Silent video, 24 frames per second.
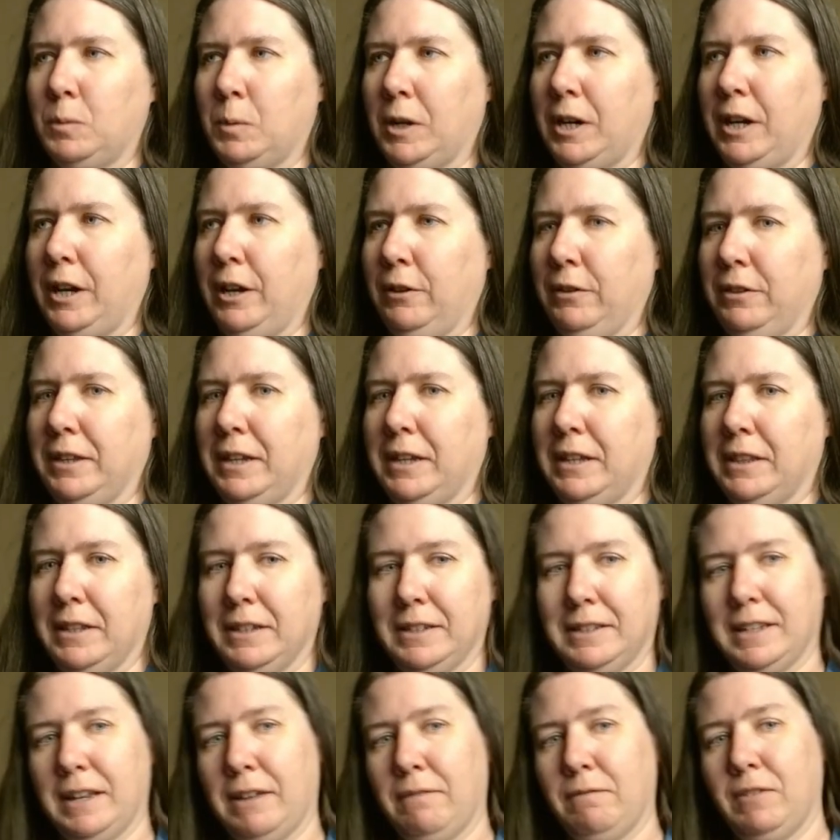were healthy in the
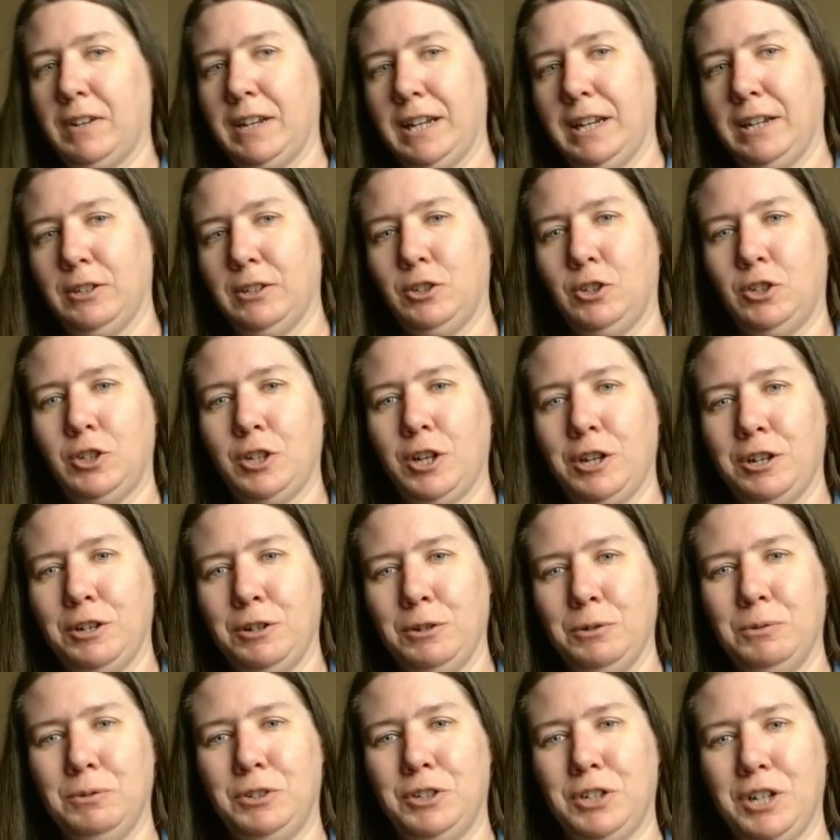70s.
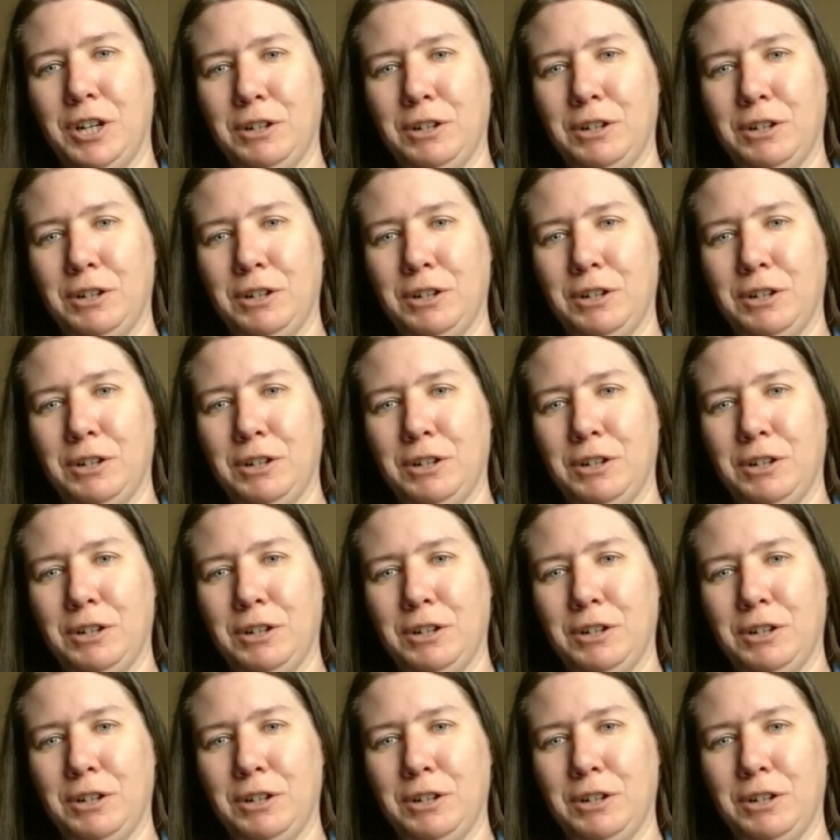So